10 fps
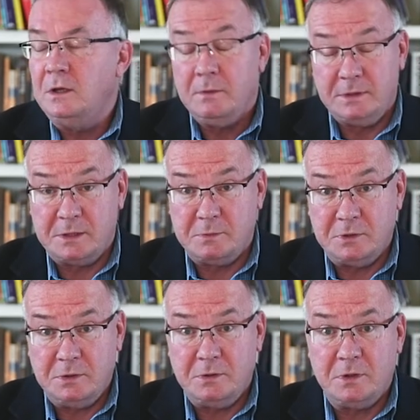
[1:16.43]
what Desmond
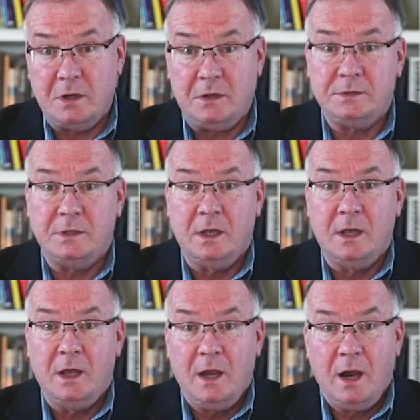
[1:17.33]
Tutu calls
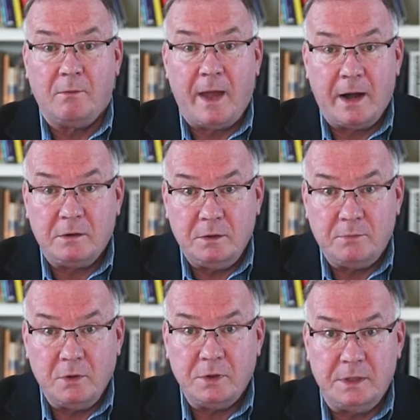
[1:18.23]
a radical
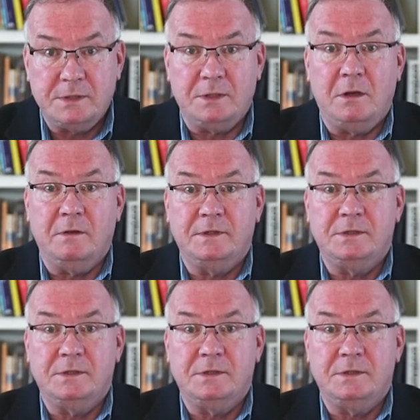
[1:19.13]
brokenness in all of